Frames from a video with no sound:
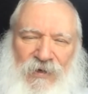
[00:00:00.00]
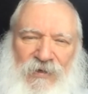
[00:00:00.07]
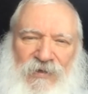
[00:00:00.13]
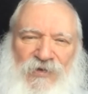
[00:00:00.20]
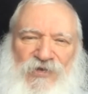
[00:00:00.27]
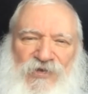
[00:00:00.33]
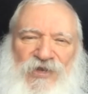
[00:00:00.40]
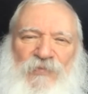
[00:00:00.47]
The
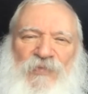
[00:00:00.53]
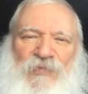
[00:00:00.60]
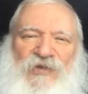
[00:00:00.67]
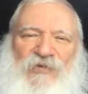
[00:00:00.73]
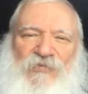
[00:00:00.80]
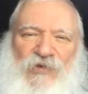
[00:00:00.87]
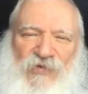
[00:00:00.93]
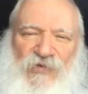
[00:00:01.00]
ship is
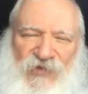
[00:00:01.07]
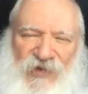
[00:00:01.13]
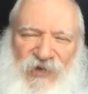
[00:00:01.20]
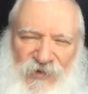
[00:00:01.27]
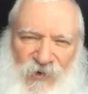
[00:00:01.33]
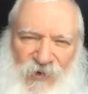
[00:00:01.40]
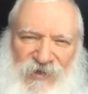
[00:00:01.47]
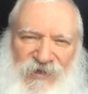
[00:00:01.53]
moving
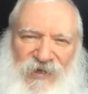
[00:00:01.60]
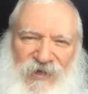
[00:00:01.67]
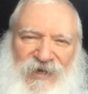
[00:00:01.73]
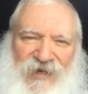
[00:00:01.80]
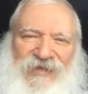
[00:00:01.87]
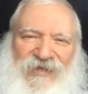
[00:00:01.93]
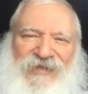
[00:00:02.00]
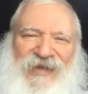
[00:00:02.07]
towards the
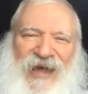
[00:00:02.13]
east